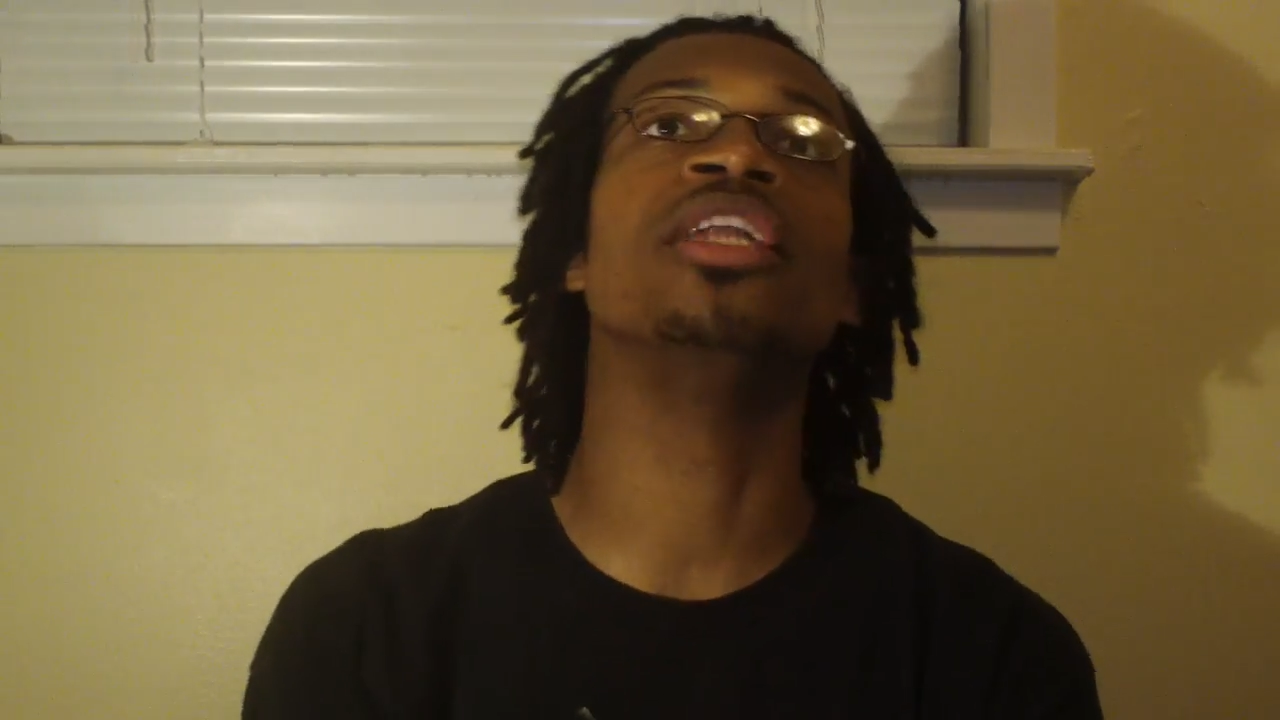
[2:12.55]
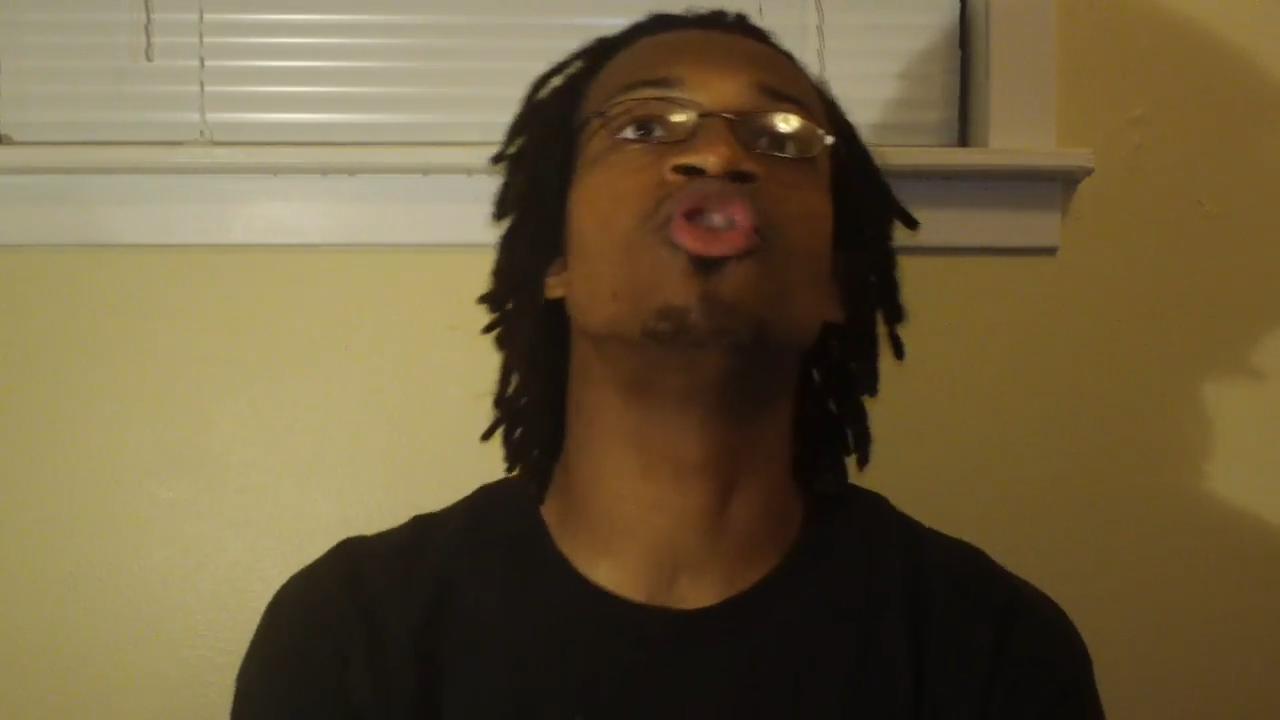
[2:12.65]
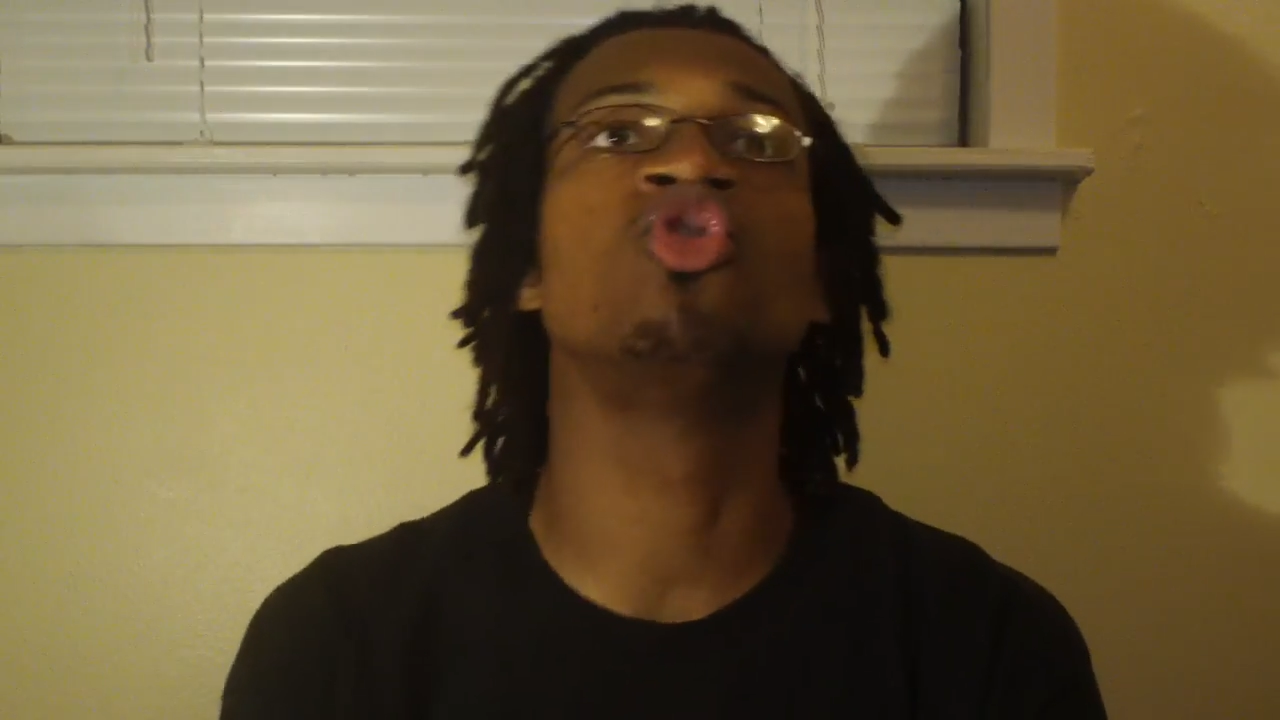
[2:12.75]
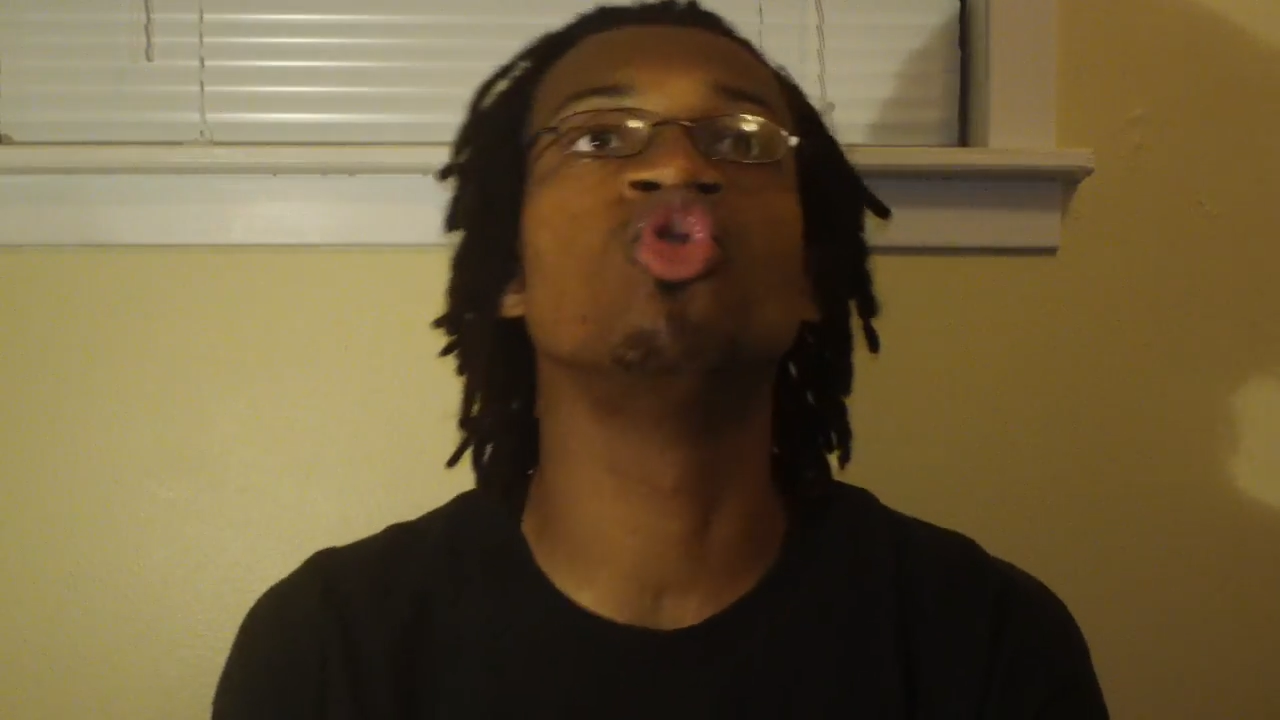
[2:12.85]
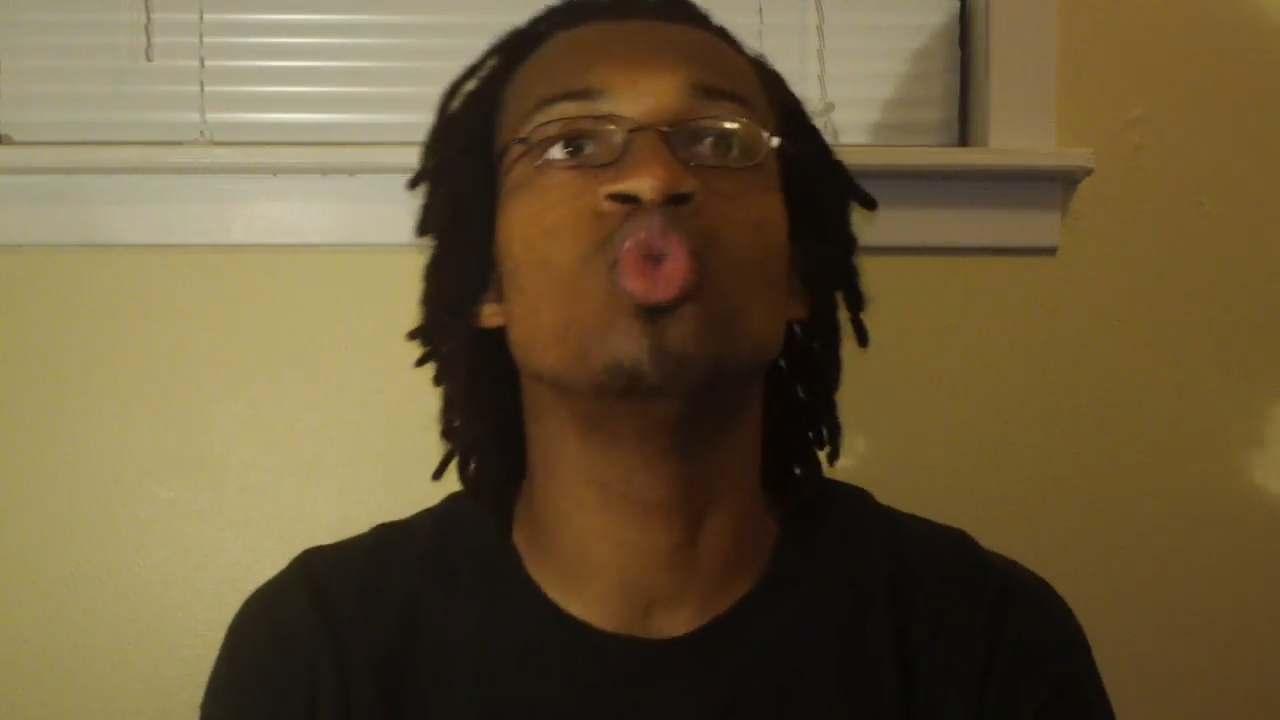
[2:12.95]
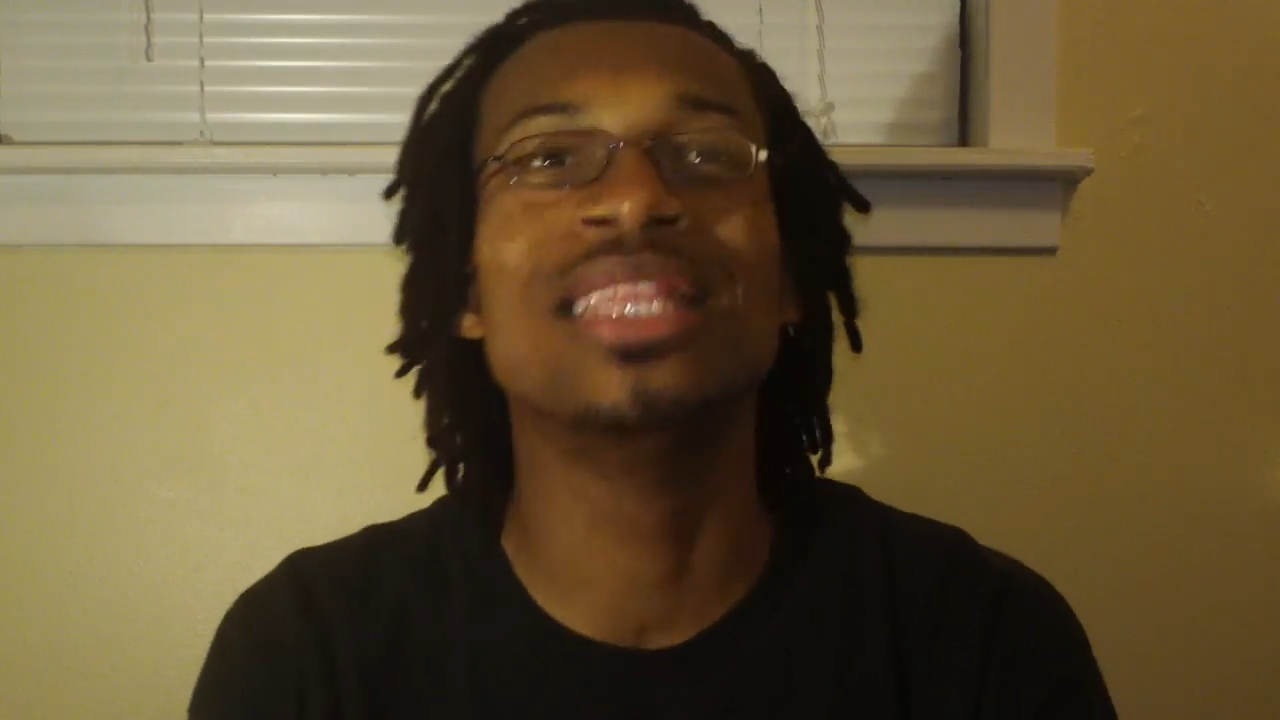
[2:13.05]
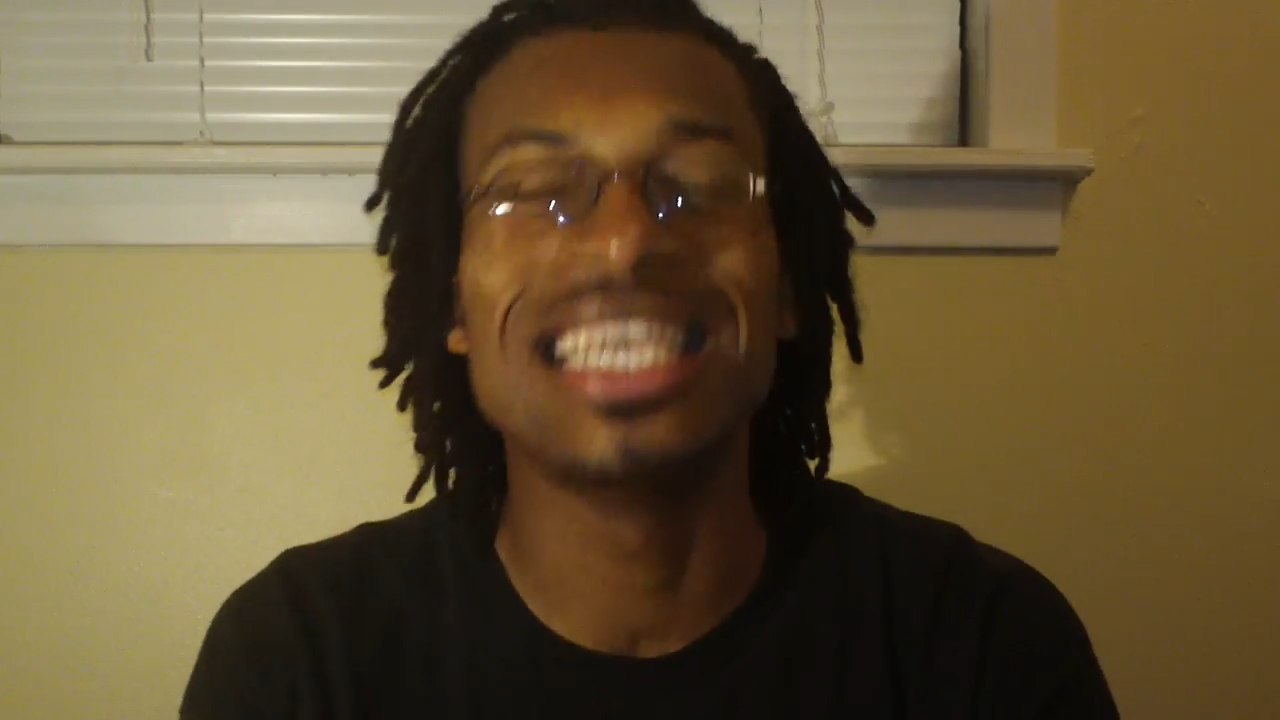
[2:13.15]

into